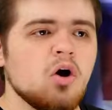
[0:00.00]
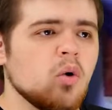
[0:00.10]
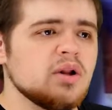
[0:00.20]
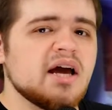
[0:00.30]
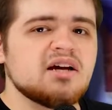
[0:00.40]

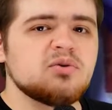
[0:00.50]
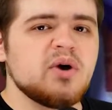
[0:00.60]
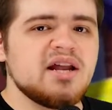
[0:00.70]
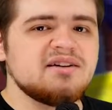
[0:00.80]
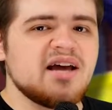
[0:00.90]
Or like
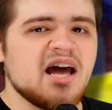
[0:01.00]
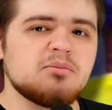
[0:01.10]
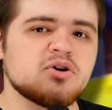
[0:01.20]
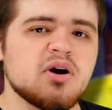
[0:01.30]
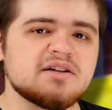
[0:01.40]
when
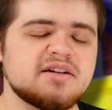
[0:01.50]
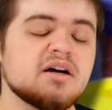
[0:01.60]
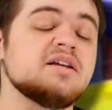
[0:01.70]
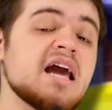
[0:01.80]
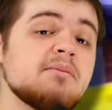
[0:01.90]
Animal Crossing
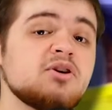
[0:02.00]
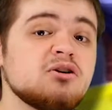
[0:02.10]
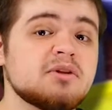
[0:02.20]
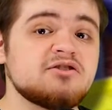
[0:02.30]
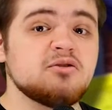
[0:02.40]
on the
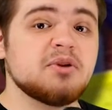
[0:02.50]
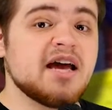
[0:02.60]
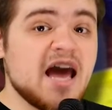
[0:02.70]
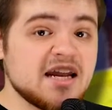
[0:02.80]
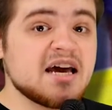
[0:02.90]
GameCube lets you
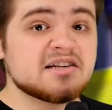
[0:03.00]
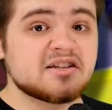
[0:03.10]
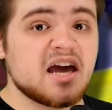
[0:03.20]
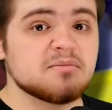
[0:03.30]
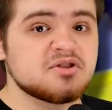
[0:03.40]
play NES
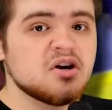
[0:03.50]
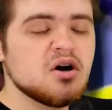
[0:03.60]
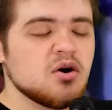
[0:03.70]
games